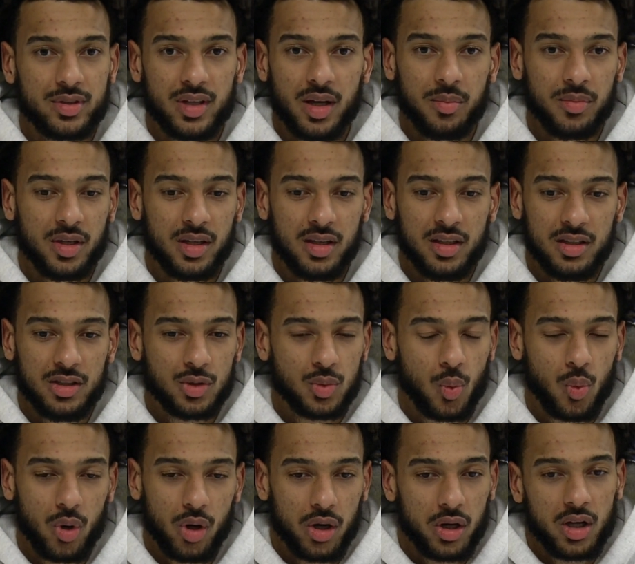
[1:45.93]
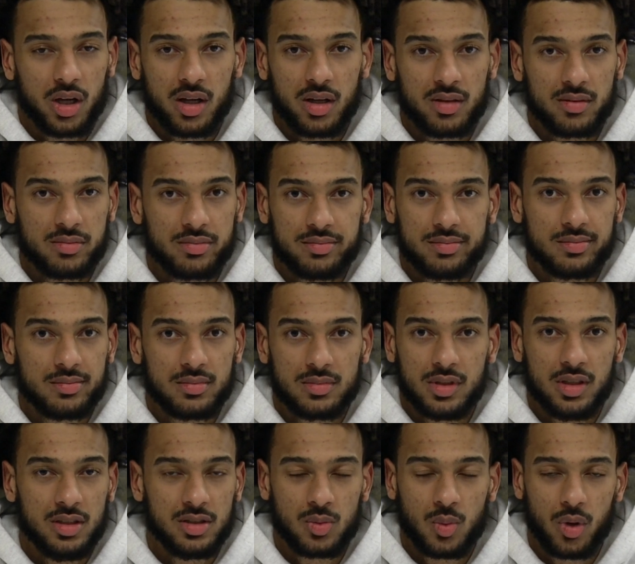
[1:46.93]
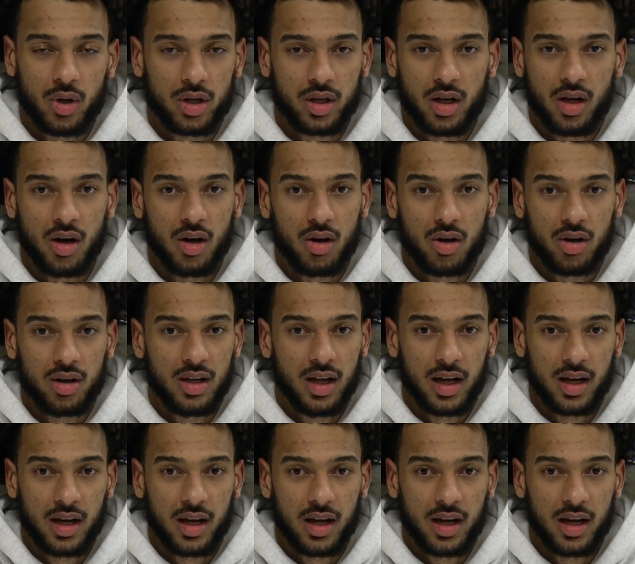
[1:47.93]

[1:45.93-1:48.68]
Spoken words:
I mean, he's working hard,